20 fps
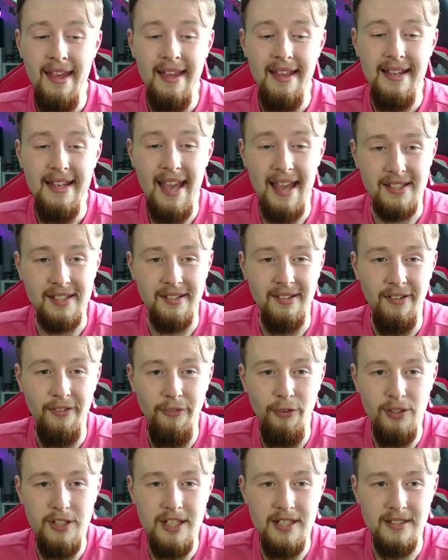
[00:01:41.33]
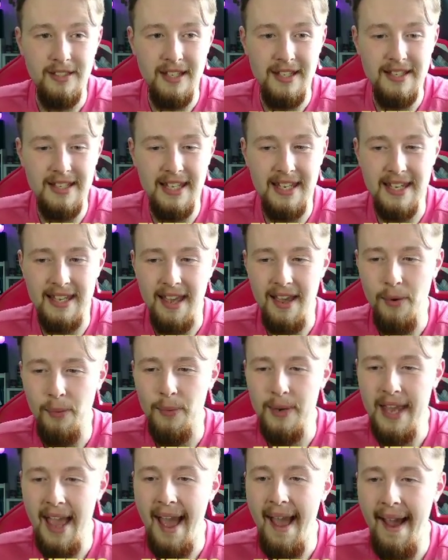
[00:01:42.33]
yes, Futties is here.
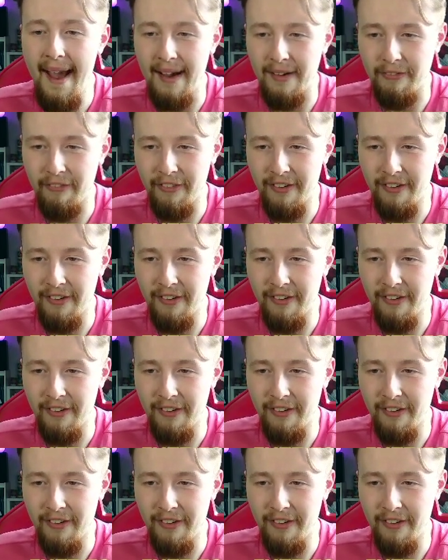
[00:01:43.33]
We have